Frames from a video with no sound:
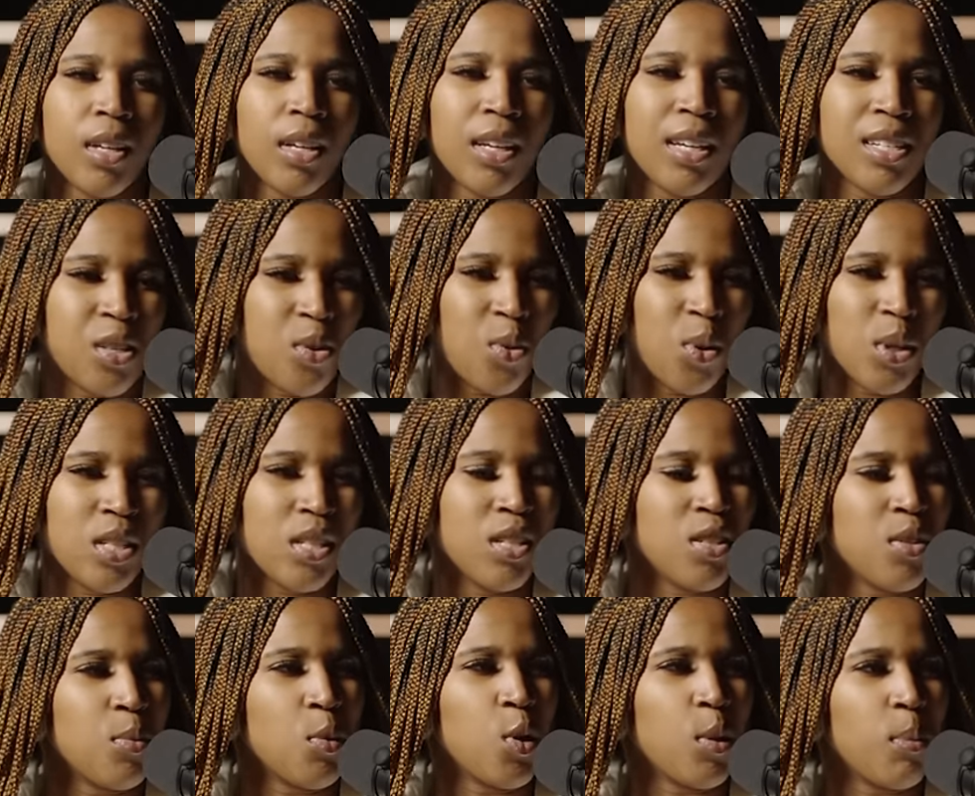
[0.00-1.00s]
Because courses
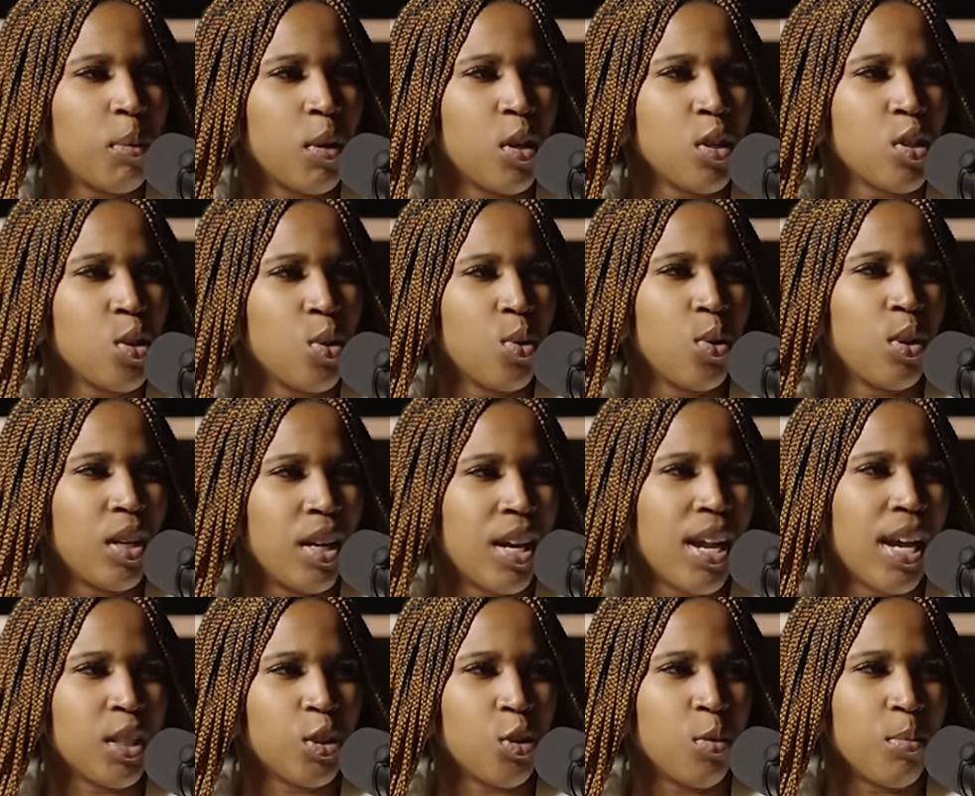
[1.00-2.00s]
are more personal than an
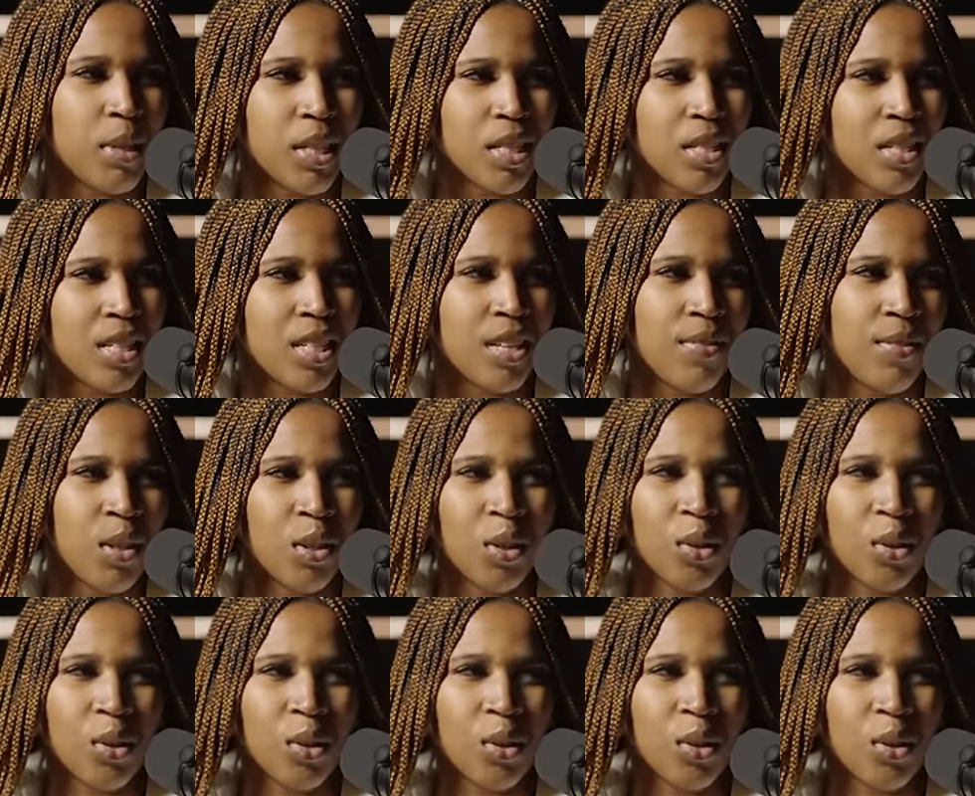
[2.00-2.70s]
actual business, even though